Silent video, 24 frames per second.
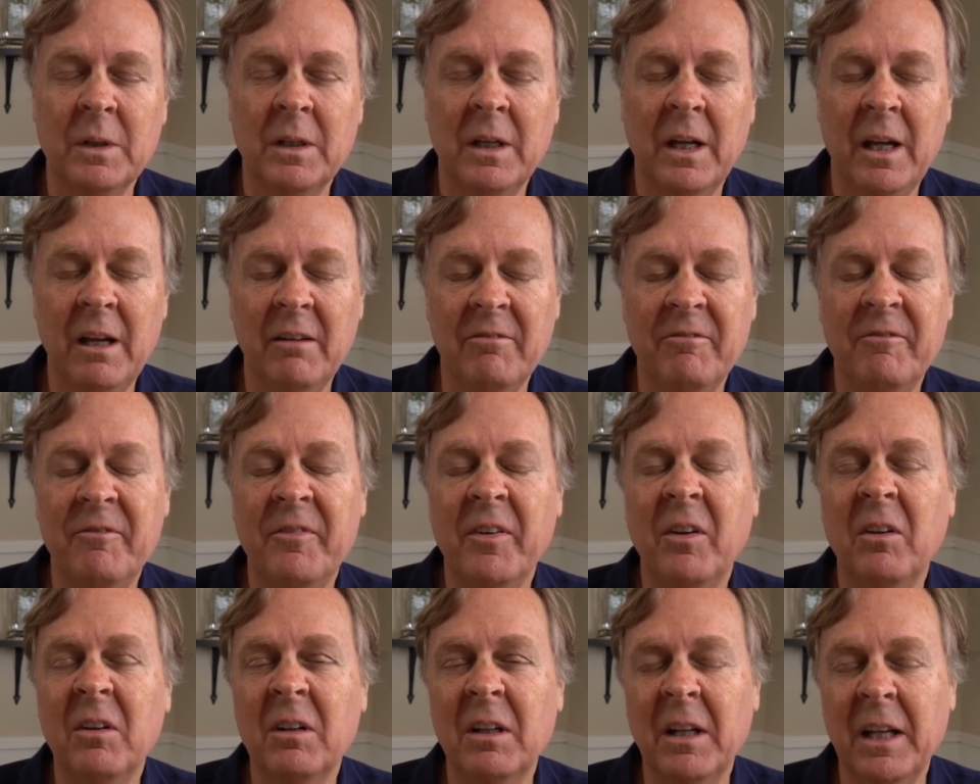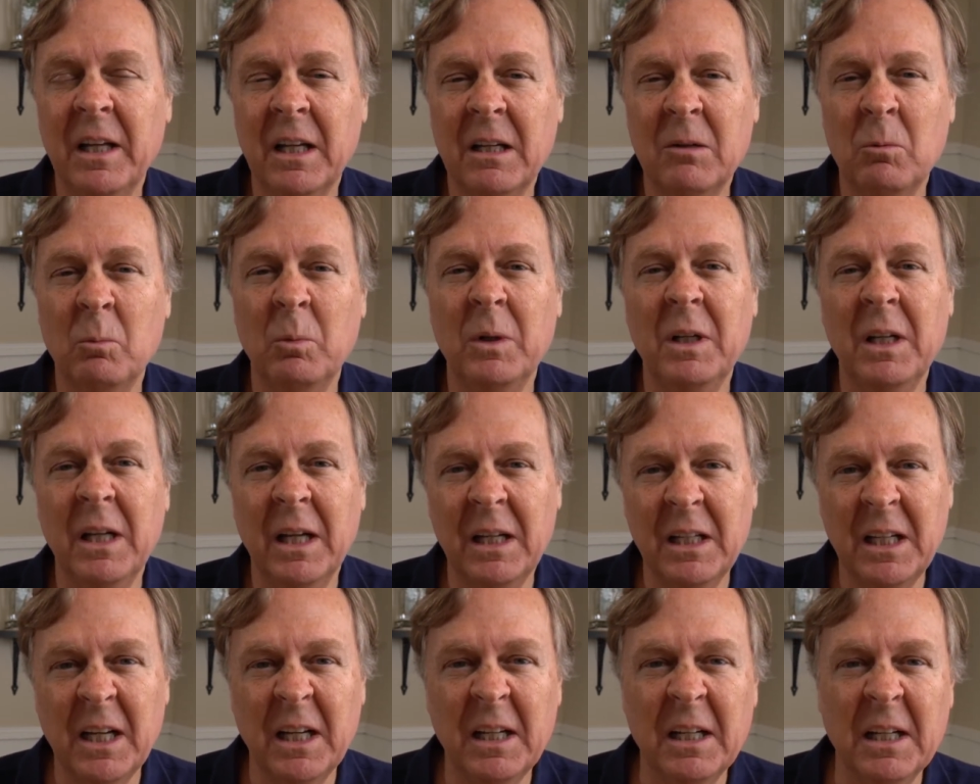It felt like we
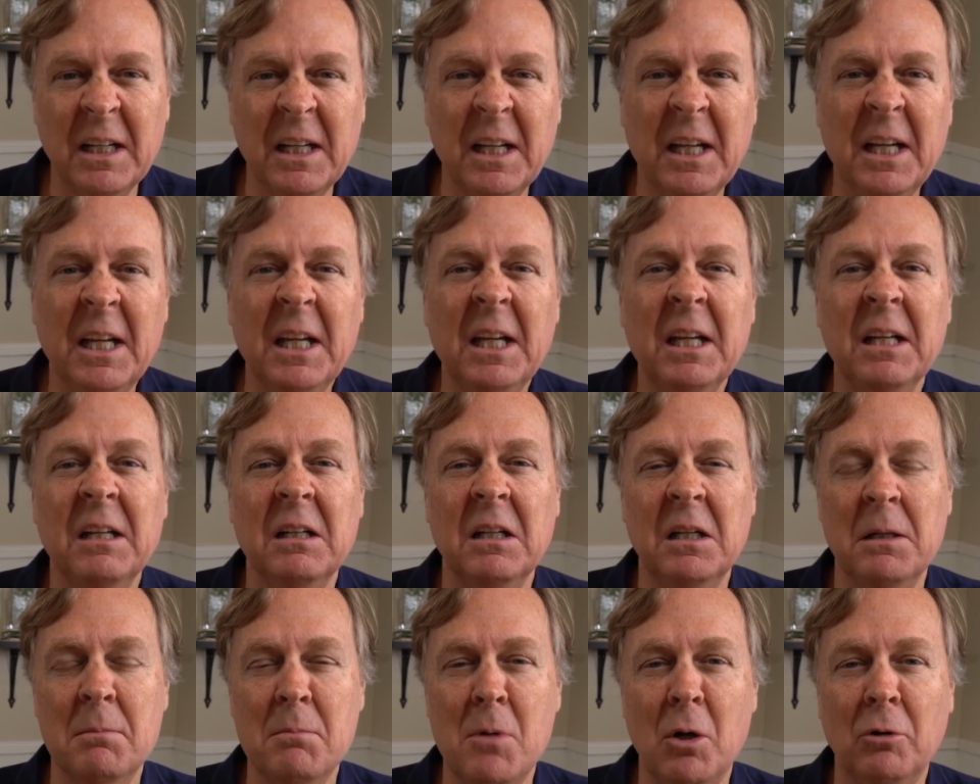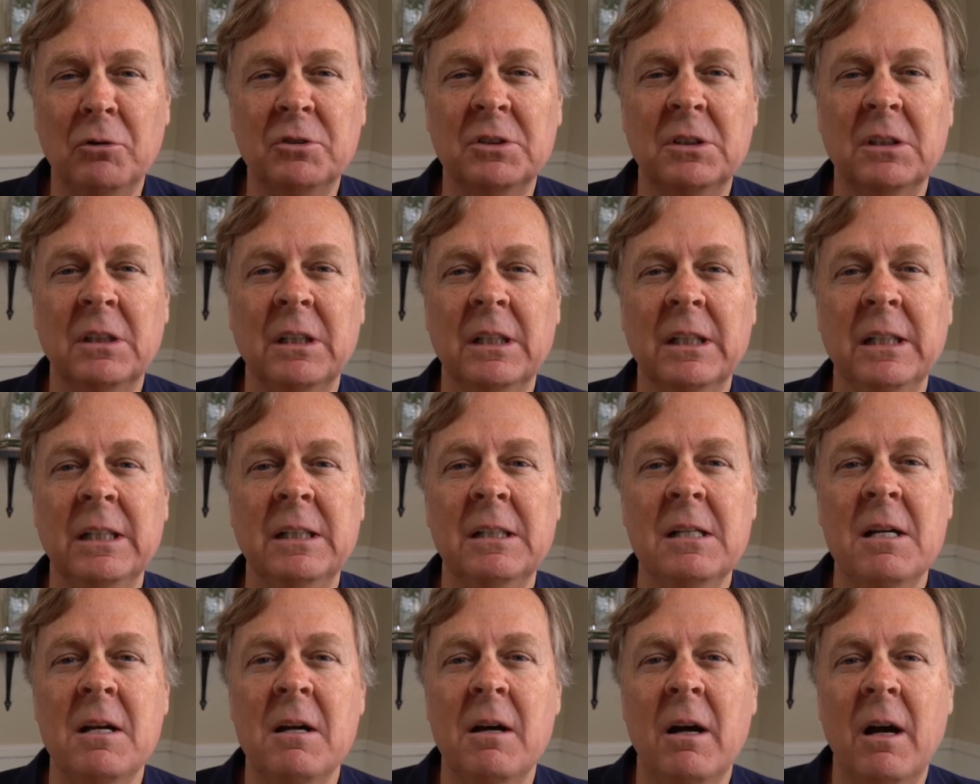had gotten hit emotionally
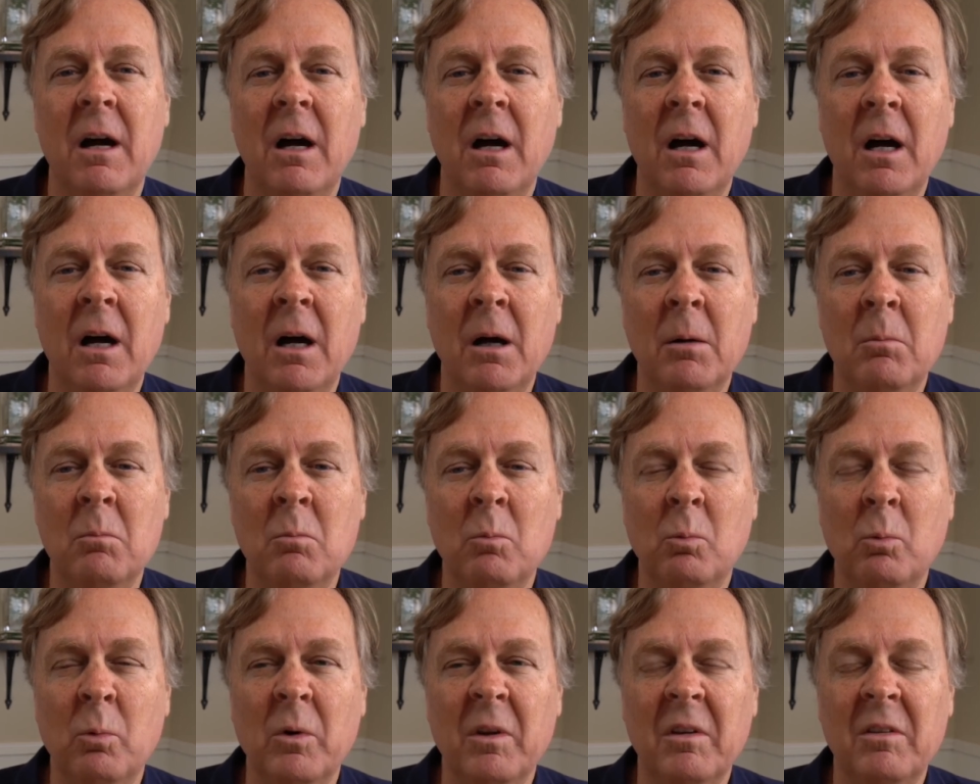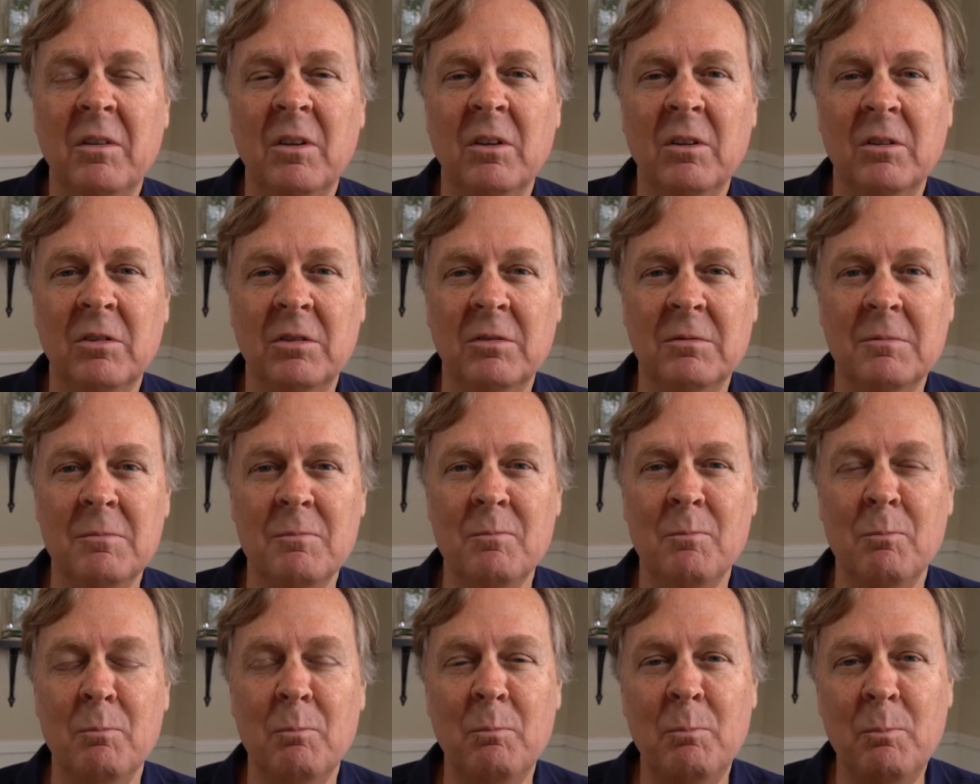with this
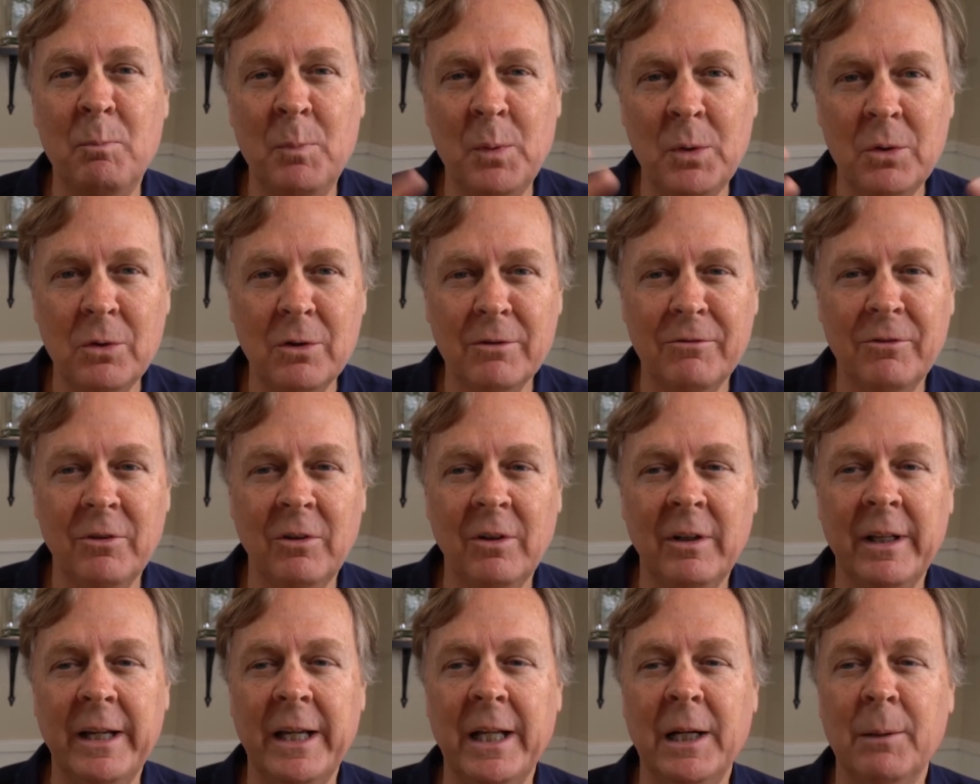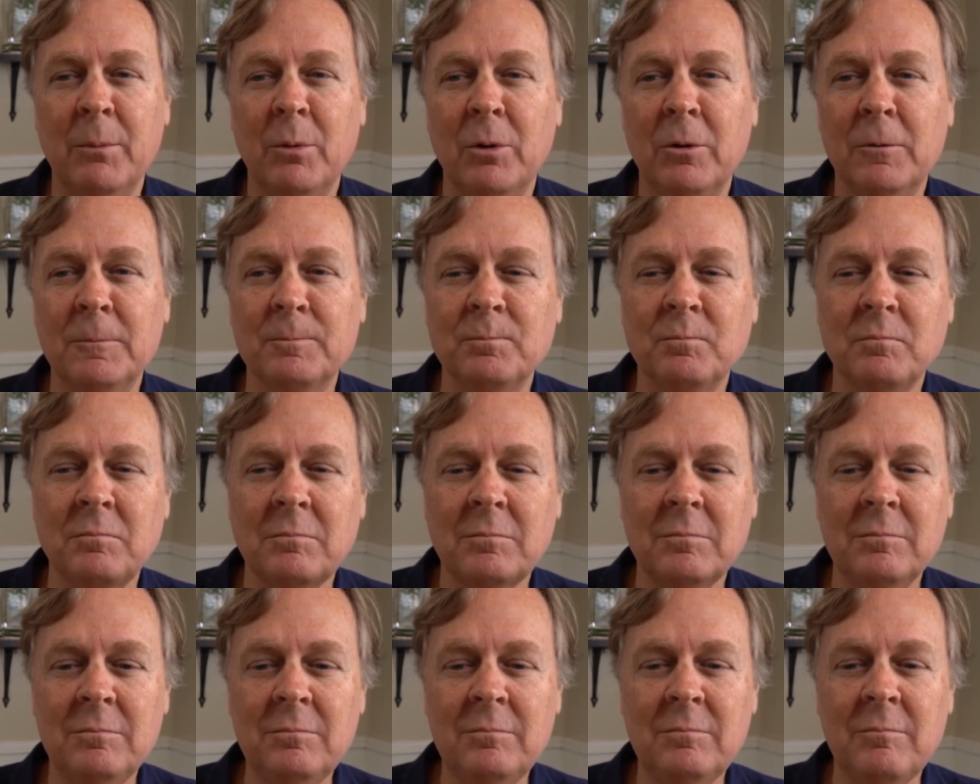beautiful animal,
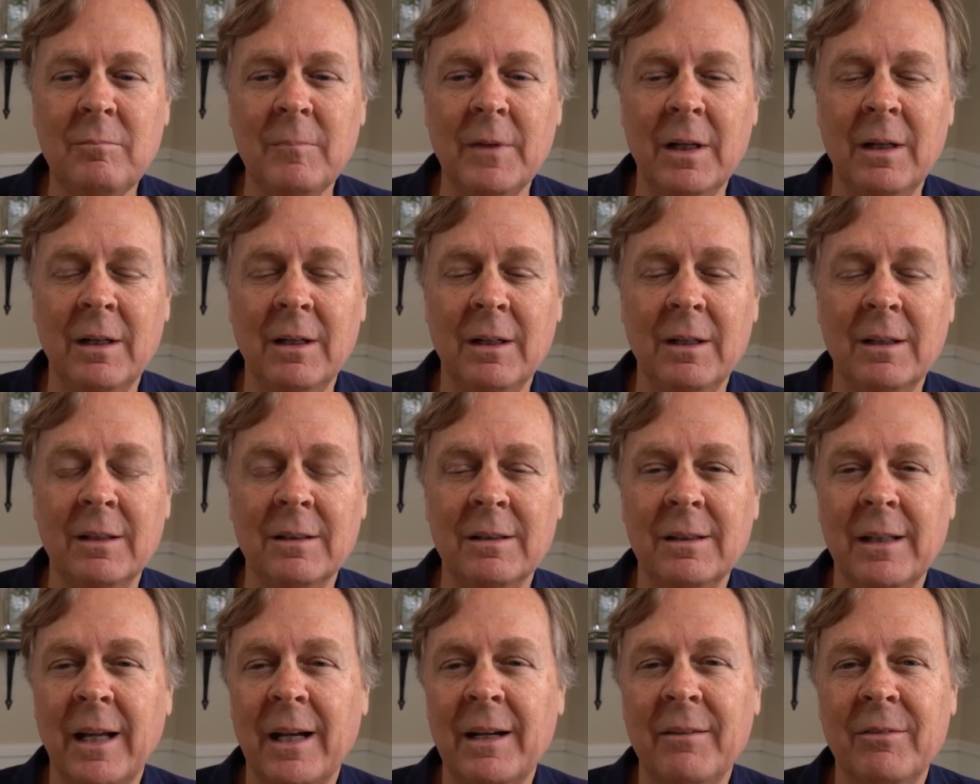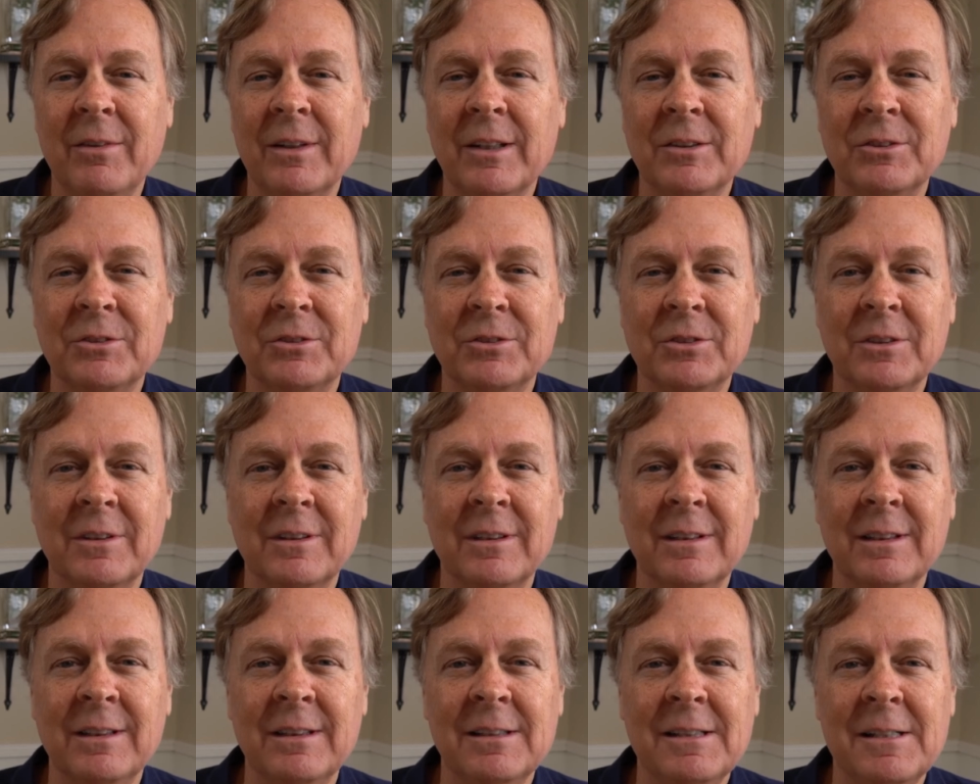not even
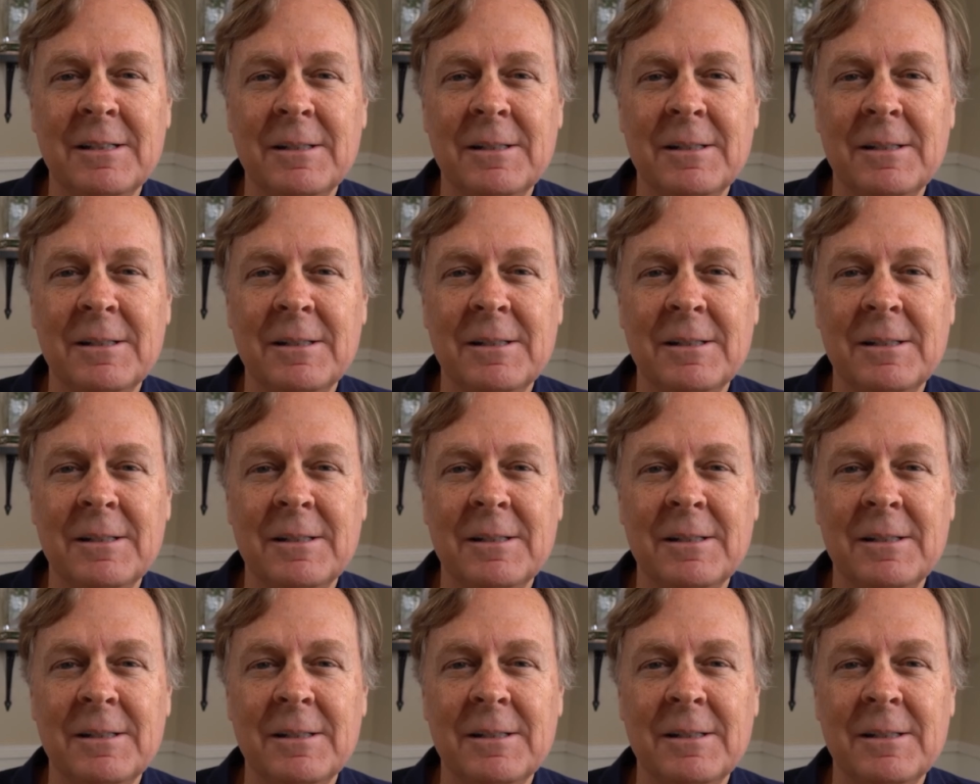necessarily